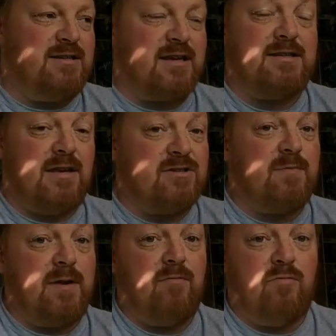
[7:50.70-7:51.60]
Ticket sales
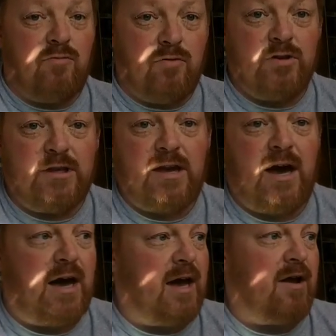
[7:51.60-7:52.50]
have been really
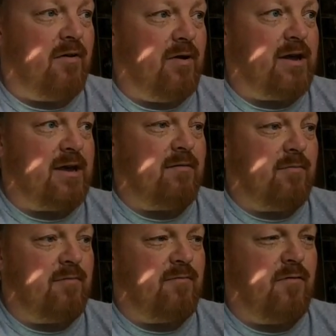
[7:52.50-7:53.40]
high already.
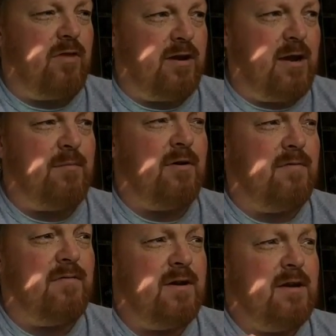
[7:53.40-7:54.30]
For the number
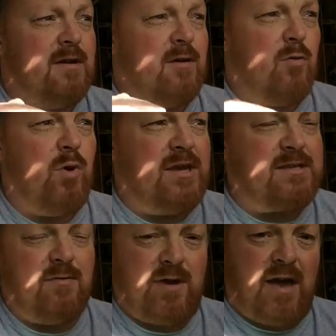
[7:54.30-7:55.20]
of
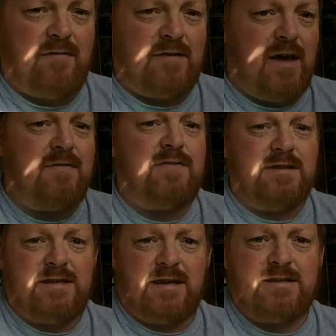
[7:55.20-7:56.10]
weeks that we have left,
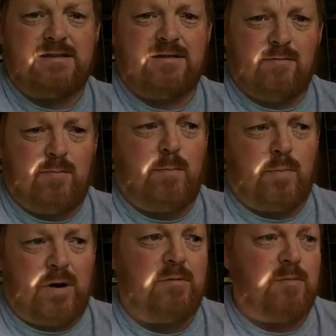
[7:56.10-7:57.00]
the tickets
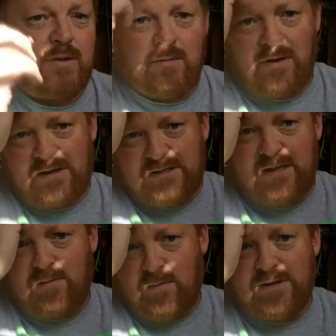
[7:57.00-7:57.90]
probably will
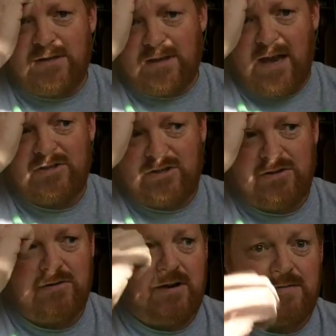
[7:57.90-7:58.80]
exceed what we did last
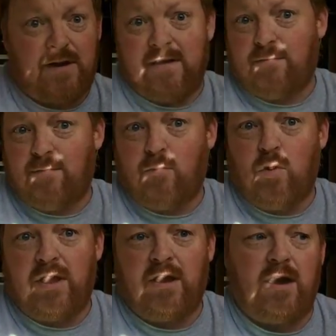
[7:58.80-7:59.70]
year, if not
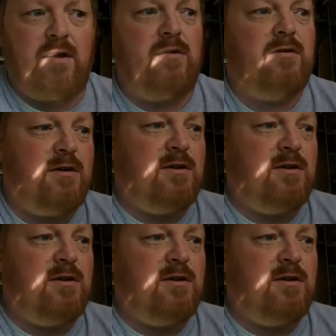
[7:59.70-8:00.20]
way higher.